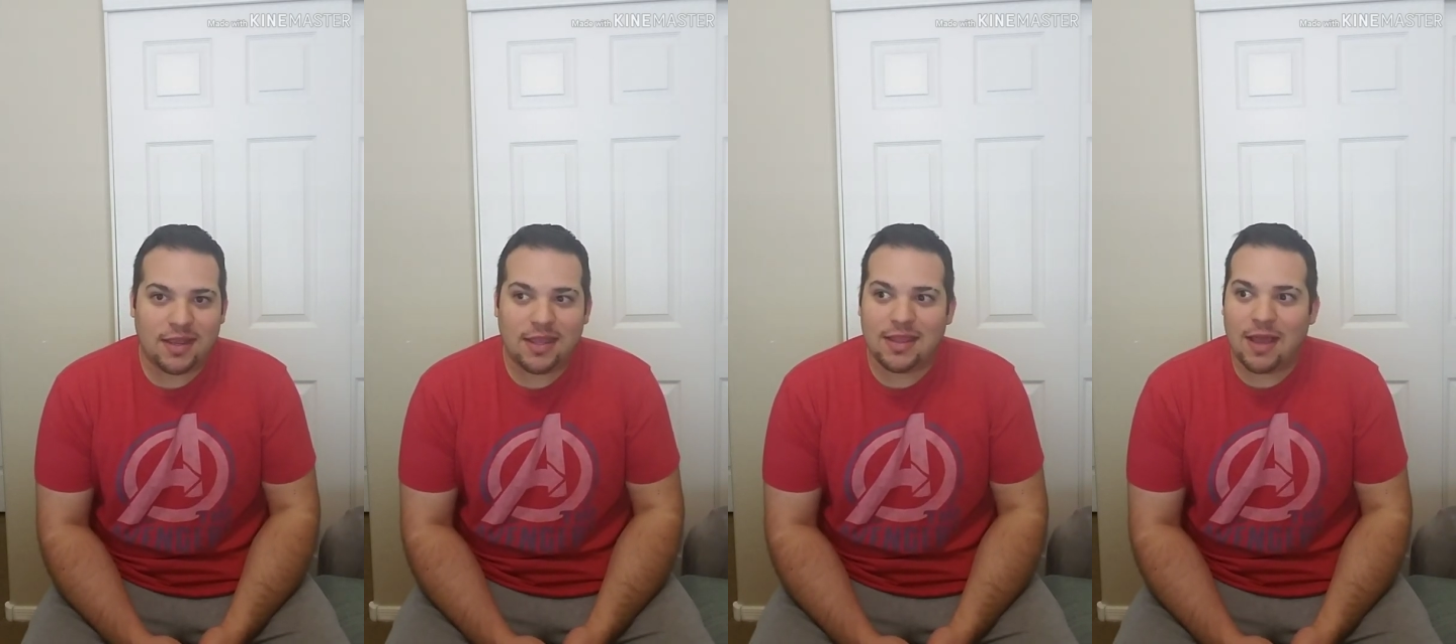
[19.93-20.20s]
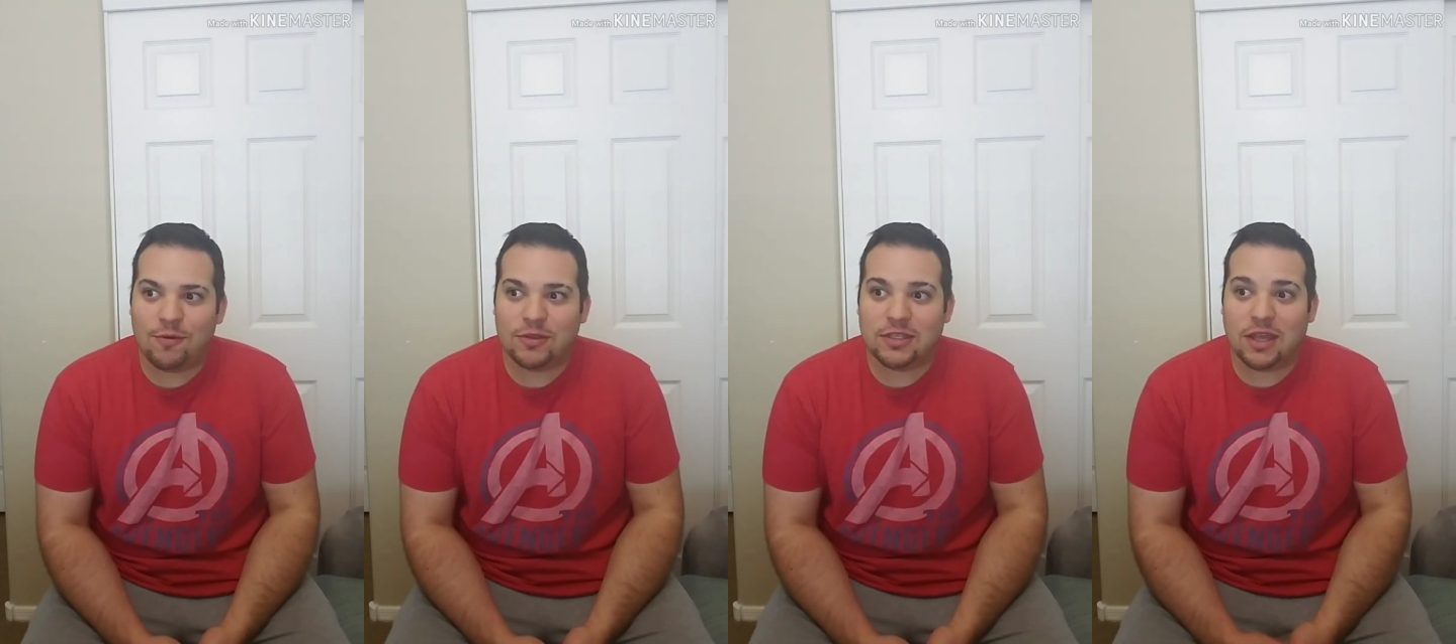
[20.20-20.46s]
and
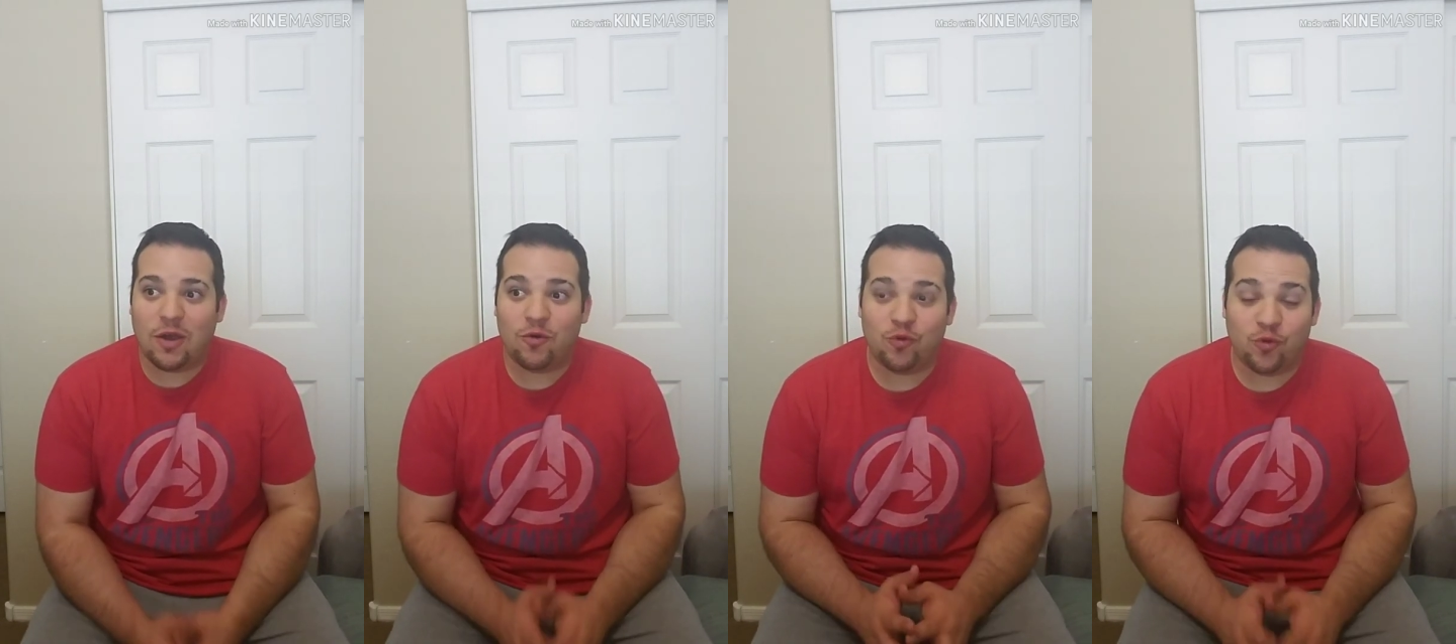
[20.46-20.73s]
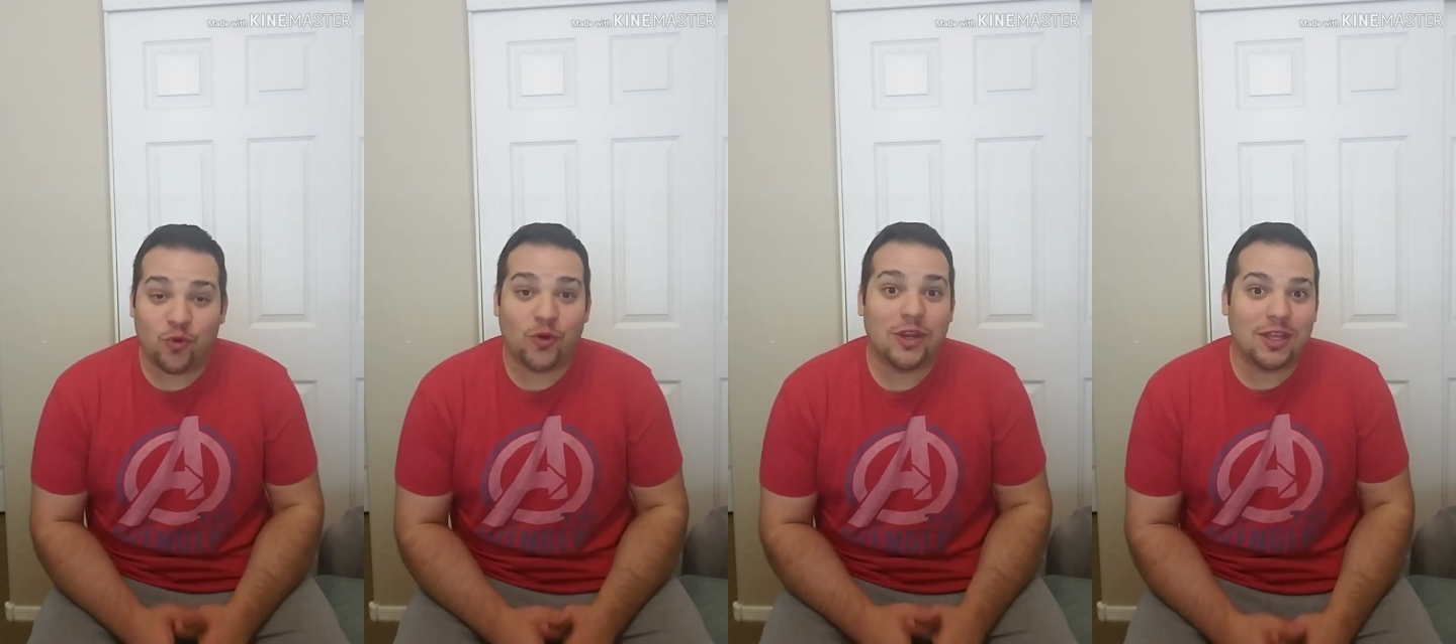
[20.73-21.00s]
that was a
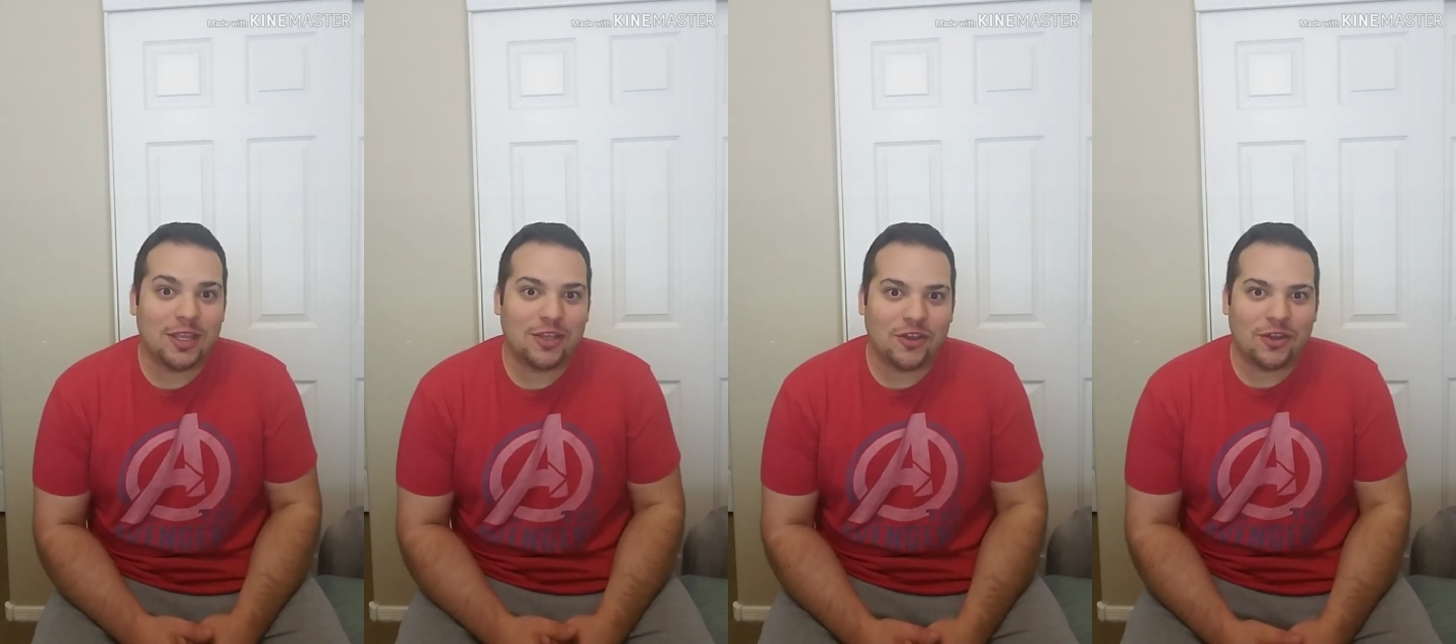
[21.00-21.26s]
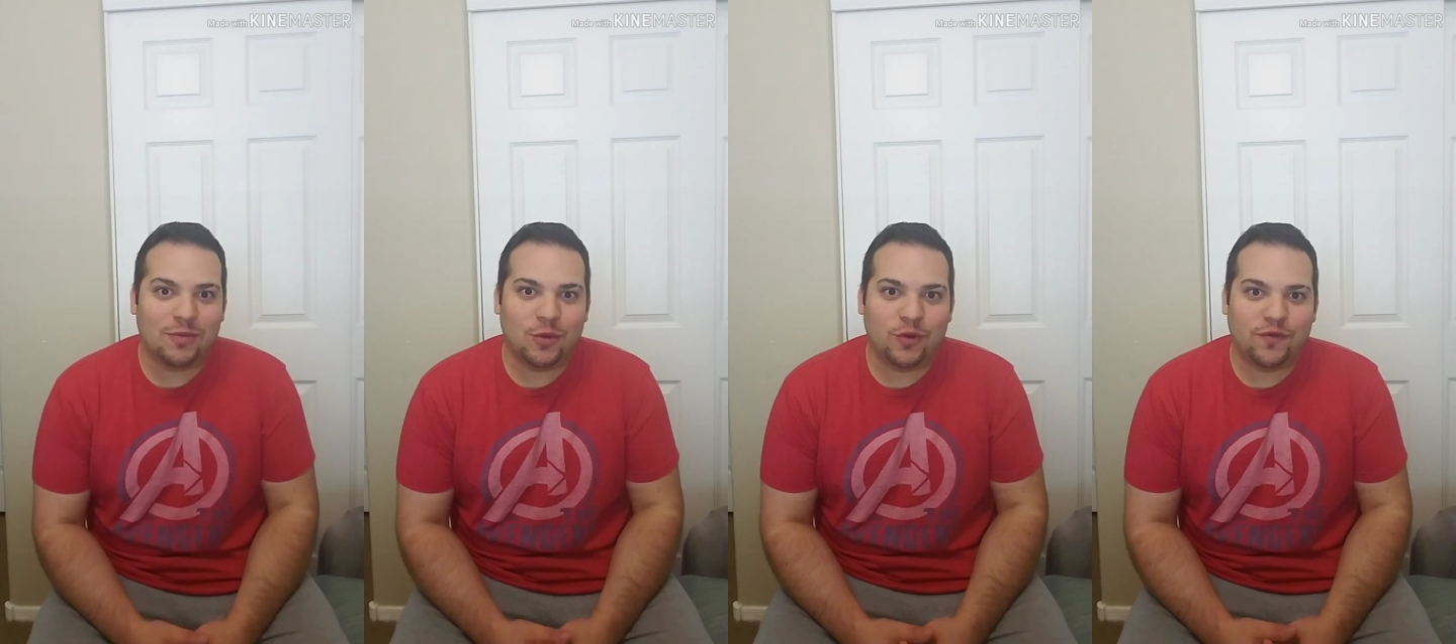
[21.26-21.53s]
really
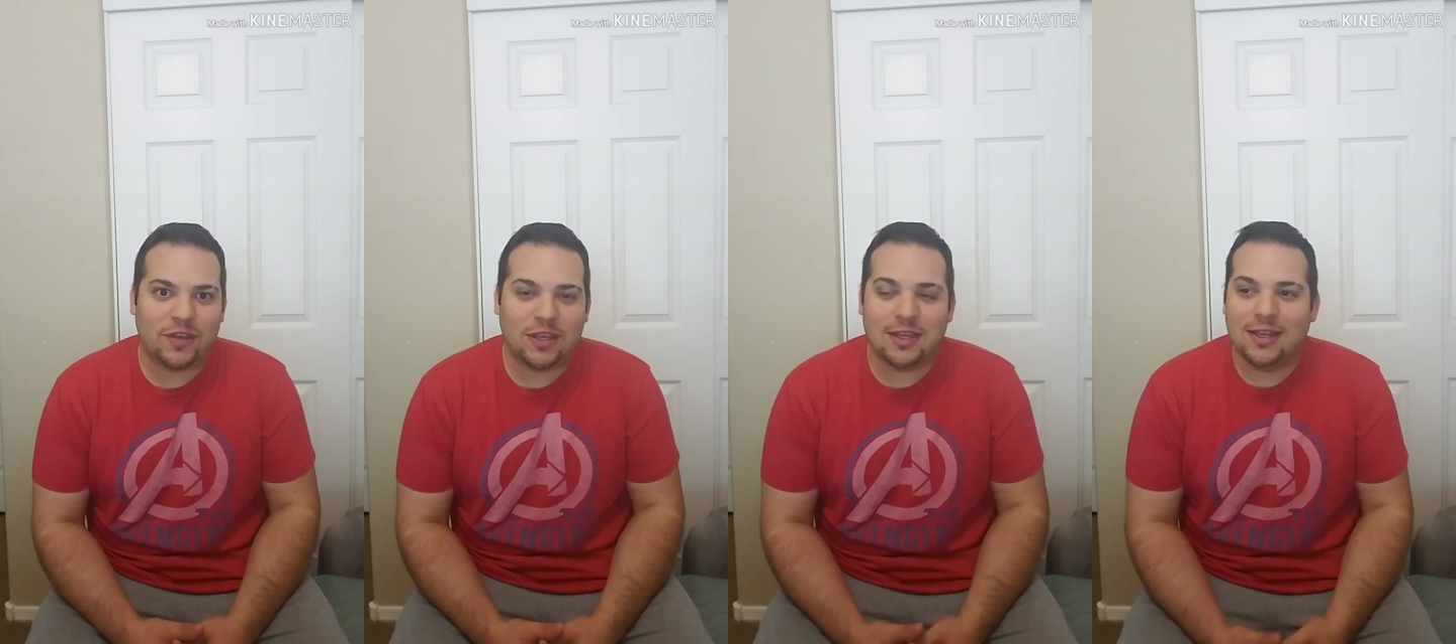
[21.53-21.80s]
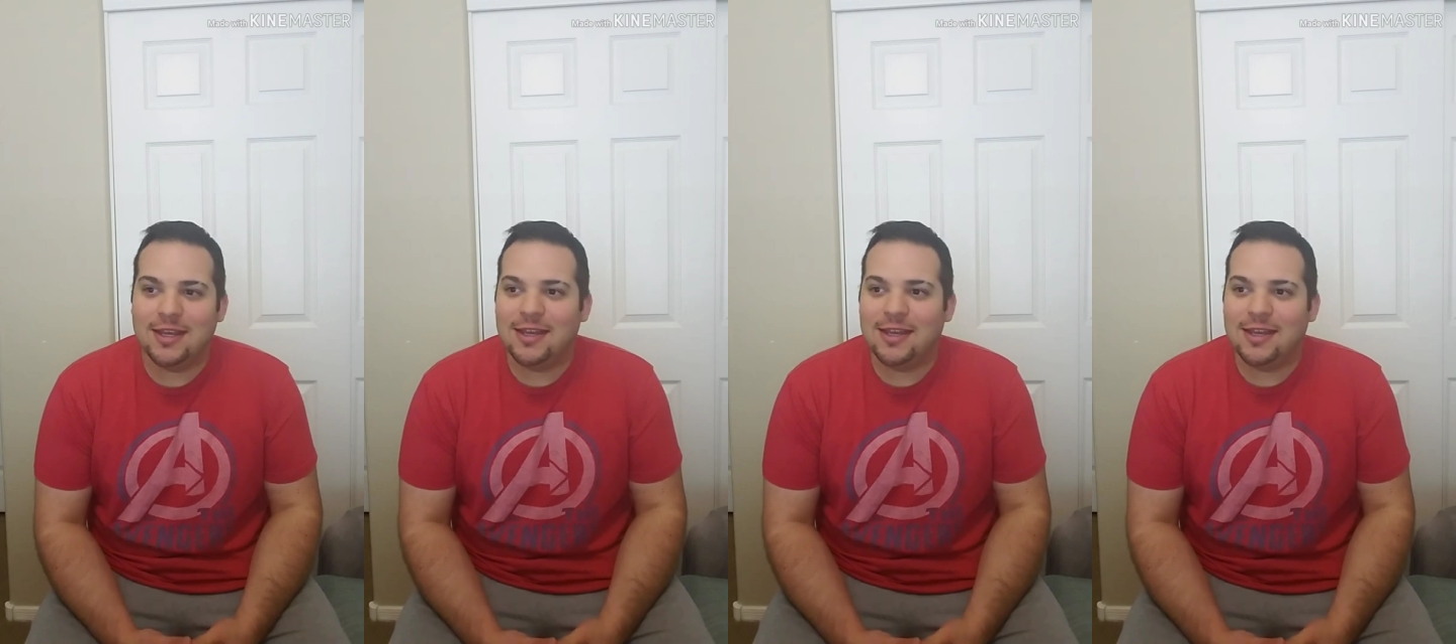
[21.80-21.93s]
good movie.